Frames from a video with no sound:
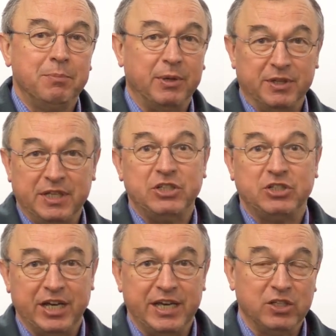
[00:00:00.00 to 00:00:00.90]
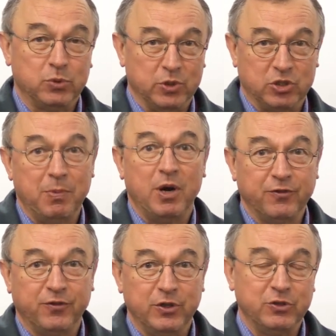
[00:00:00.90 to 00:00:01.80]
But these days, with
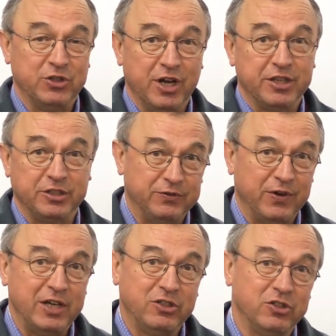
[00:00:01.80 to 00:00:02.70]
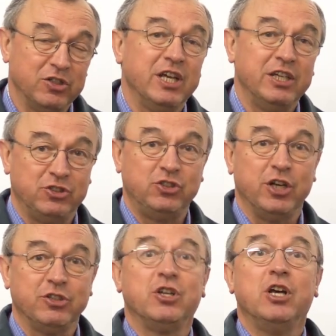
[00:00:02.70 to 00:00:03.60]
smartphones and other devices, it's
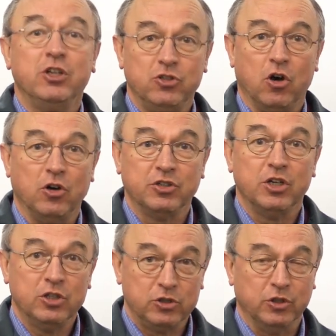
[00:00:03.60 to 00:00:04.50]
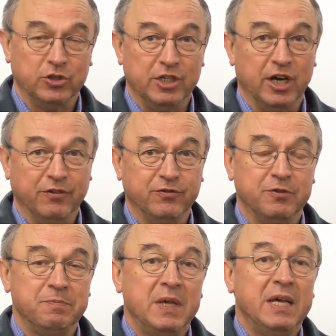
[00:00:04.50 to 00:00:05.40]
just not good
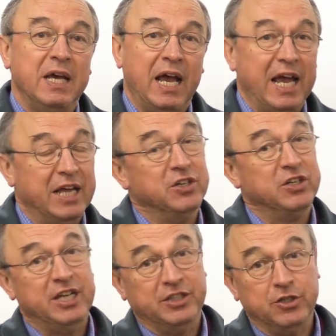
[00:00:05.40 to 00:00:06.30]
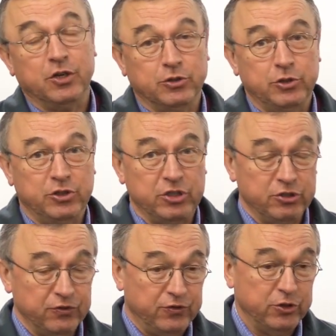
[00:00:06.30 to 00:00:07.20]
enough. And in the not too
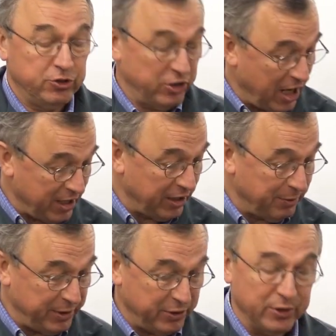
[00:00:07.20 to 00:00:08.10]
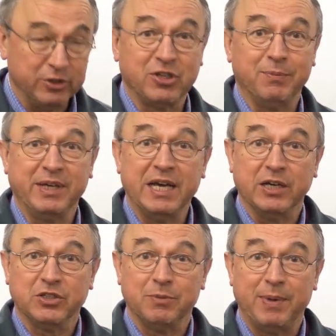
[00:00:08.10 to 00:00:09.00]
distant future, I'm going to be doing something
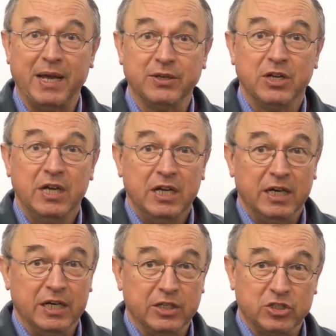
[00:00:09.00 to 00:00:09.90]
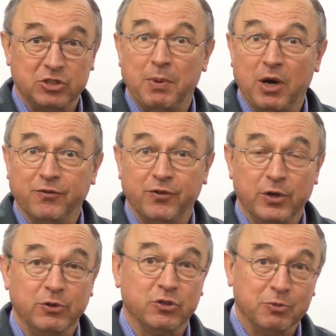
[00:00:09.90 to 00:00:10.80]
else about uh,
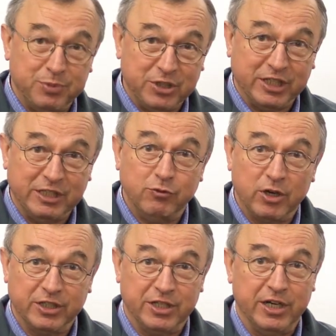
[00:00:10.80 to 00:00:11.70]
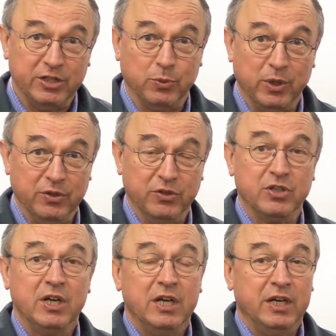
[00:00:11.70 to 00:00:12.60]
smartphones, particularly ruggedized
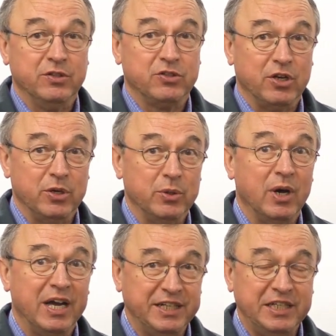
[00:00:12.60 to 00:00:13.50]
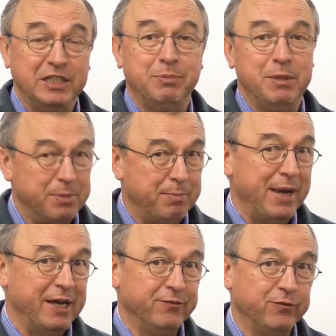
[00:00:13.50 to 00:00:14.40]
ones. And so I need to be
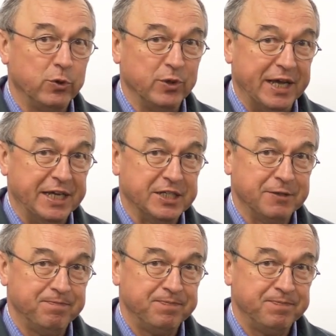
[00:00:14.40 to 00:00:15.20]
prepared for that.